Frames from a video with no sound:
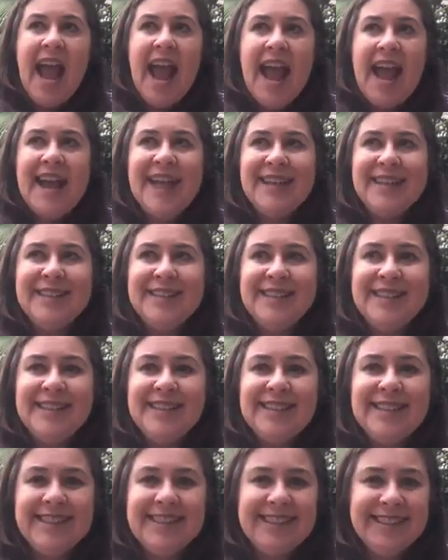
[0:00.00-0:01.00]

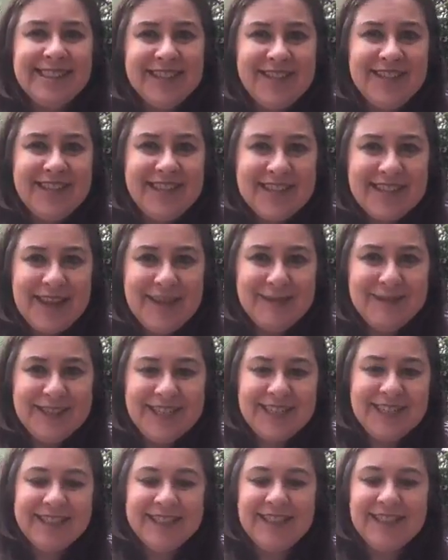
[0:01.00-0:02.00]
And so this comes
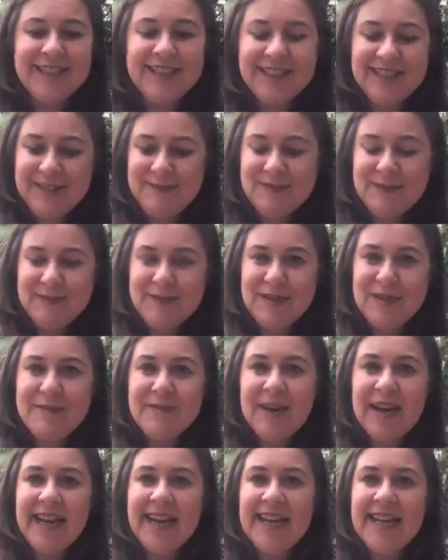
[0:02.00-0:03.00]
down to tip number
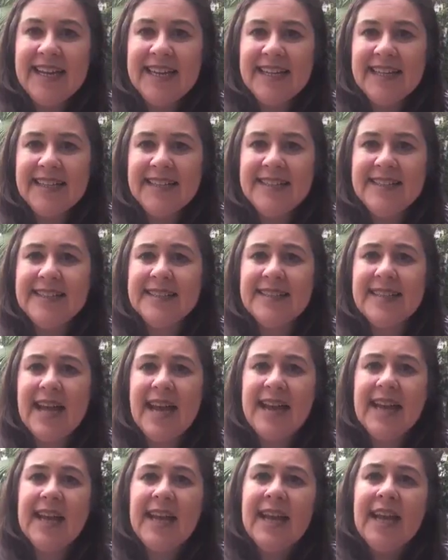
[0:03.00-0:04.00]
3, is
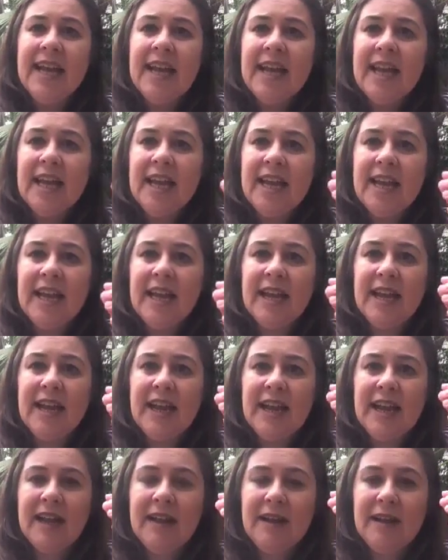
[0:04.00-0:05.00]
that
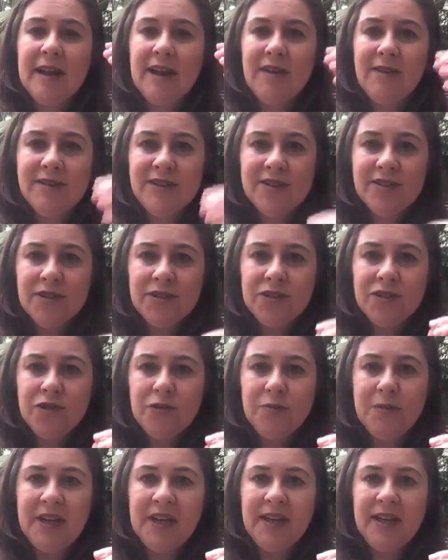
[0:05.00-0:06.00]
on
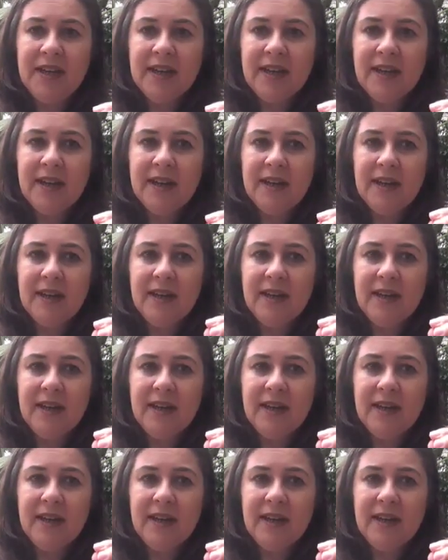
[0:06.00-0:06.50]
social media,